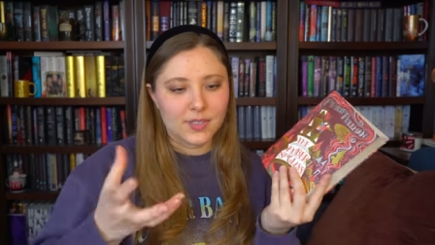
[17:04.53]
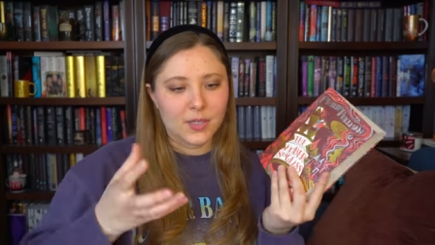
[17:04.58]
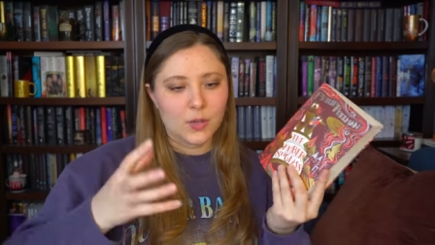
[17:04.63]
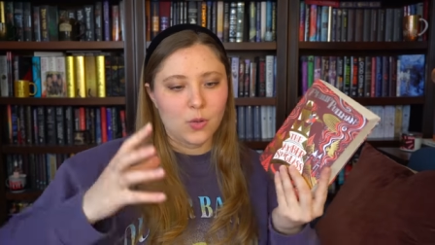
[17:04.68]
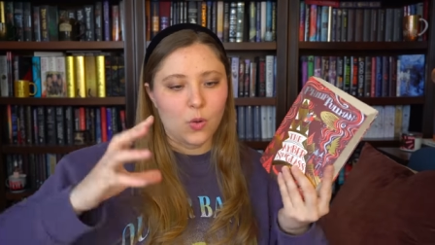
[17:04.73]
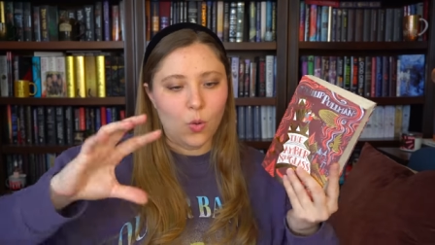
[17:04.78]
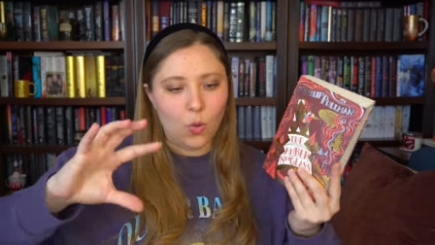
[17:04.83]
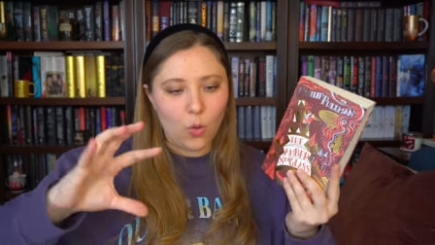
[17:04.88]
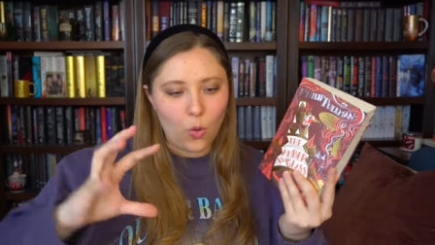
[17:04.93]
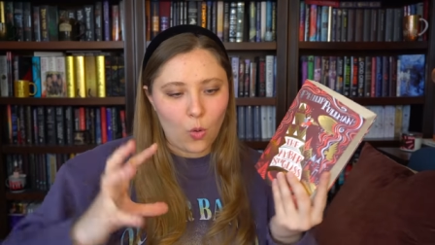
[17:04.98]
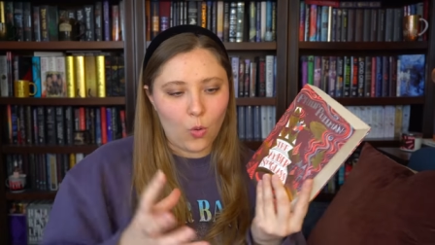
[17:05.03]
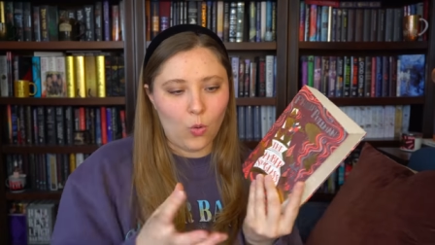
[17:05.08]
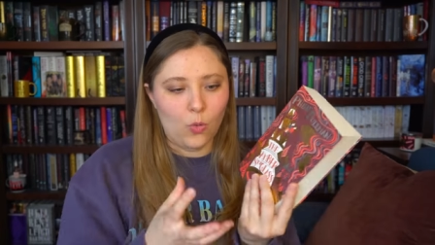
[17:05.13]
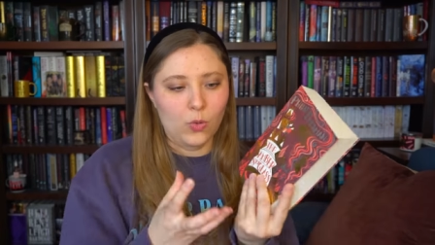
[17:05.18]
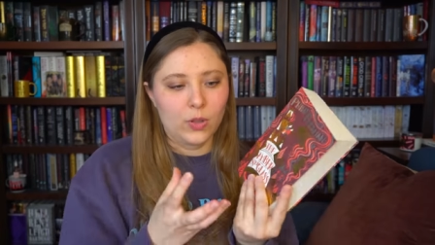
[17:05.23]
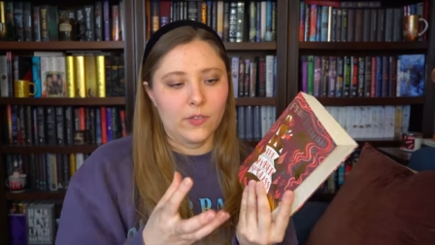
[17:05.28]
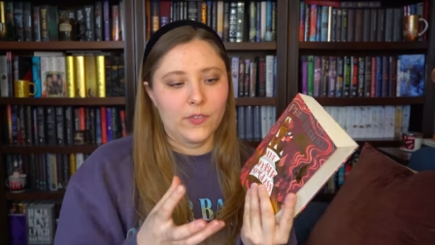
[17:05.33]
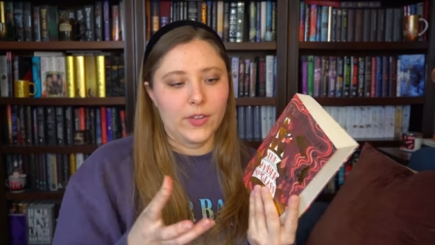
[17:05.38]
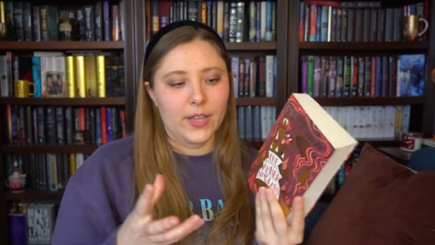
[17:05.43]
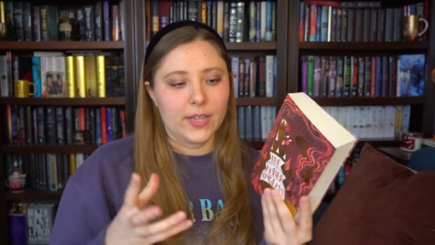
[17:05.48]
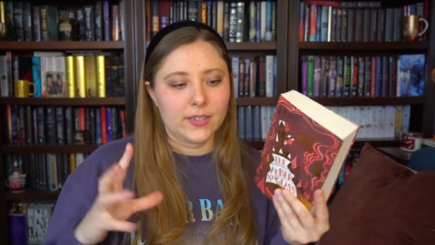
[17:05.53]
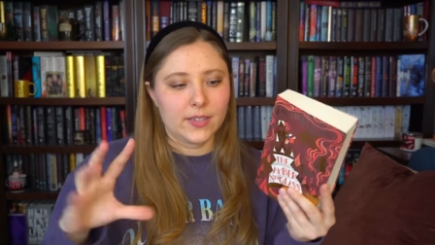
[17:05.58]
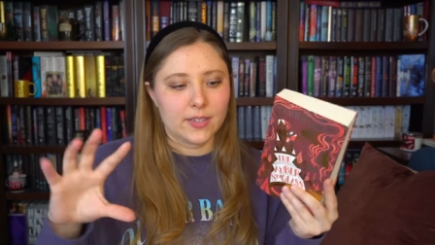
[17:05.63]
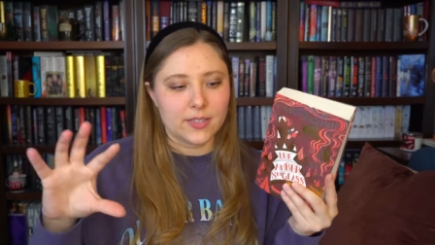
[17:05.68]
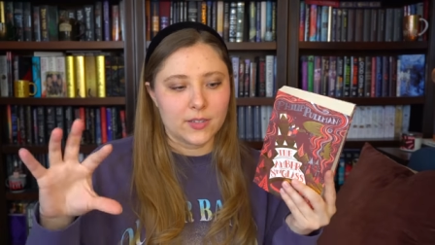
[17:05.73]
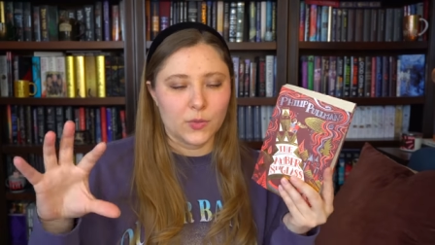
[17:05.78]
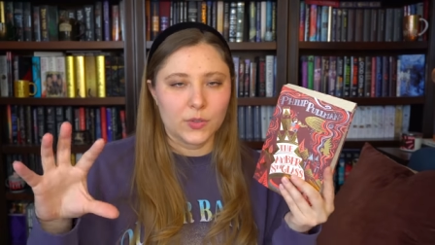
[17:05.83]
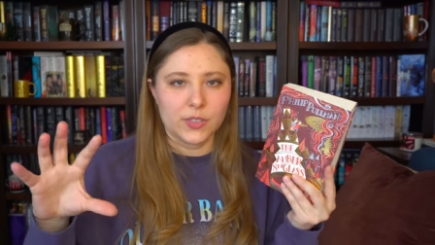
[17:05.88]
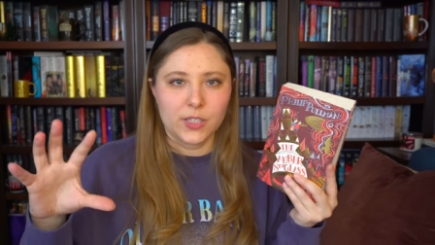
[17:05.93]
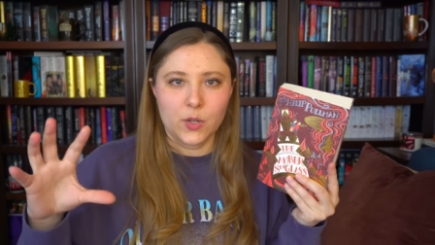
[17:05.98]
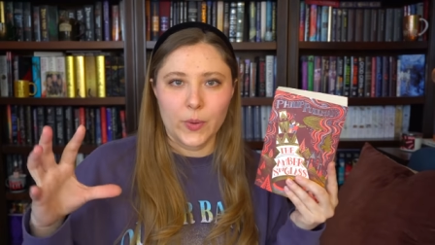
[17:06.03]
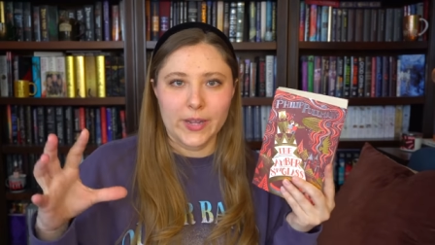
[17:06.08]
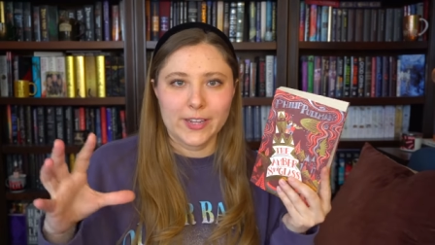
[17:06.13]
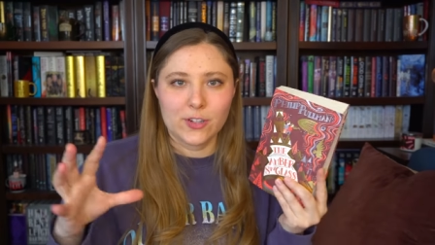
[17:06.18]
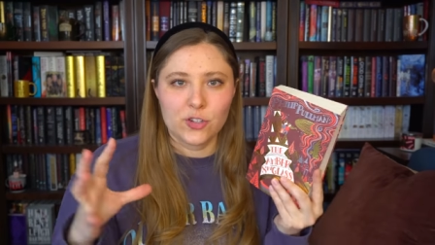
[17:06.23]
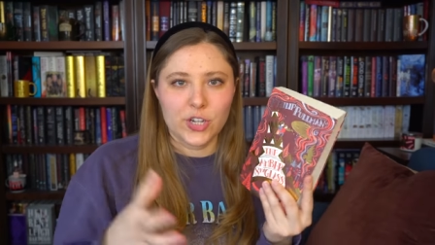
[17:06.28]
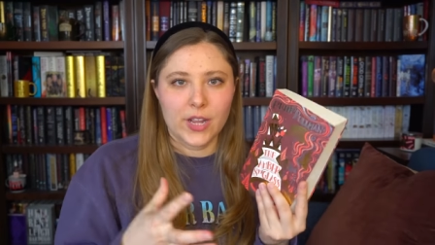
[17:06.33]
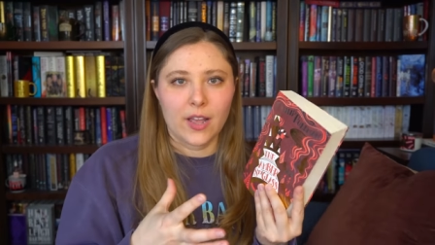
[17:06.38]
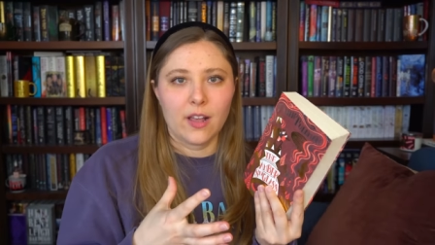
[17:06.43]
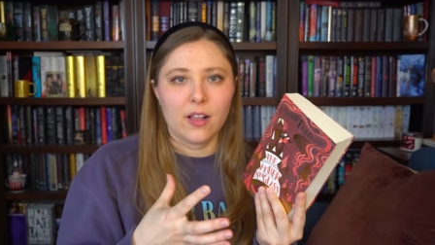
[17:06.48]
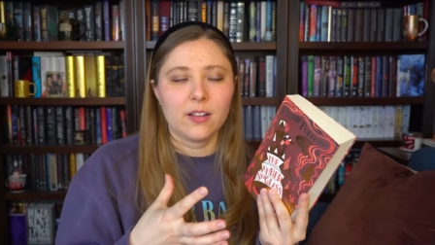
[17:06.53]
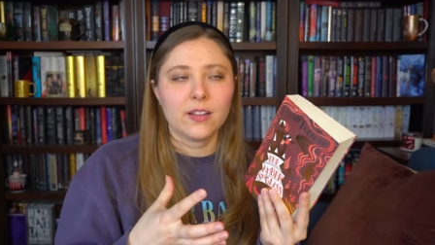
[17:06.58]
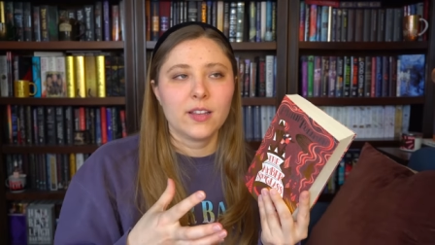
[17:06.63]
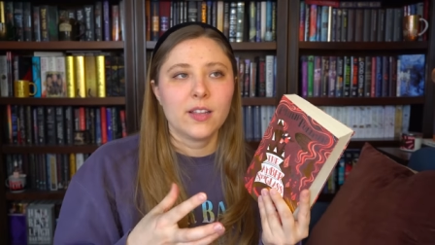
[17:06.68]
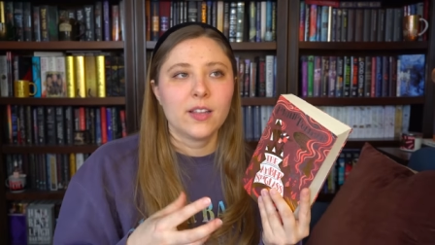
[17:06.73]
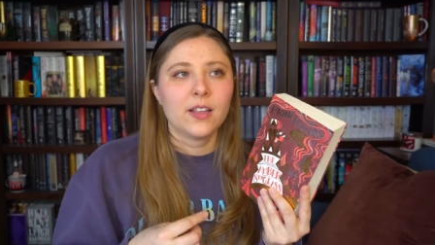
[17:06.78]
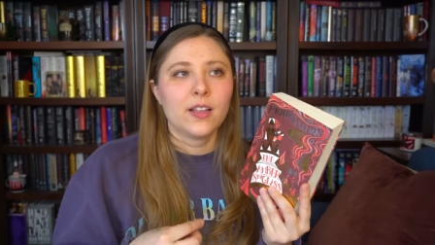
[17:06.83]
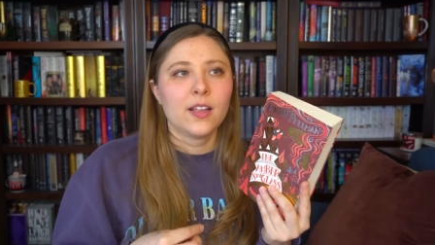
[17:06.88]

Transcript: the whole of it doesn't really quite gel.